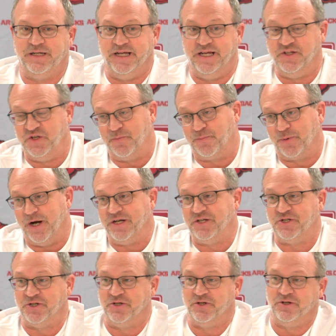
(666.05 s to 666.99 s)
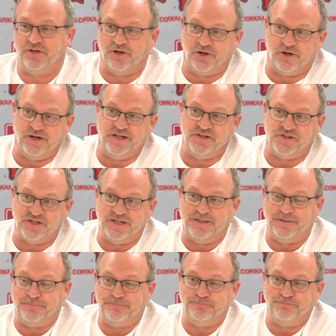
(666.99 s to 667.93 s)
is it pressure or is
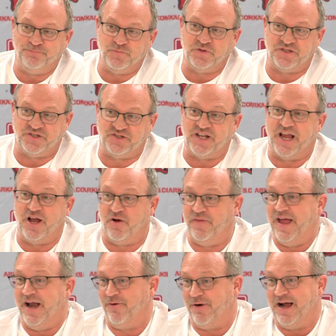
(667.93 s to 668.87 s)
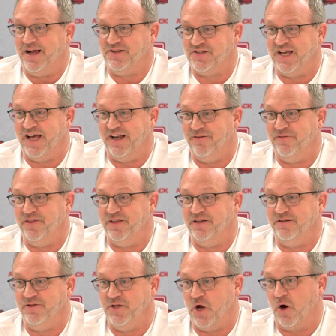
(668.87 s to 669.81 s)
it stay on that right side of
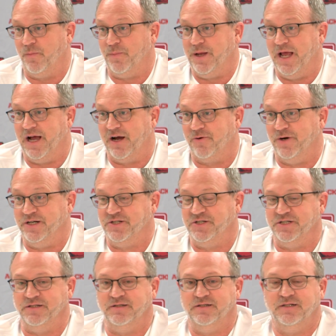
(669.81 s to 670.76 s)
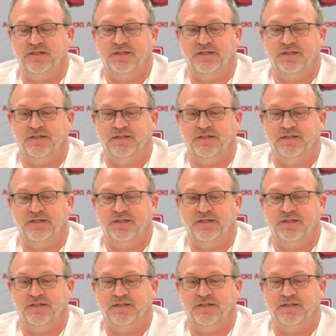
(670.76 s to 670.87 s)
the RPI question?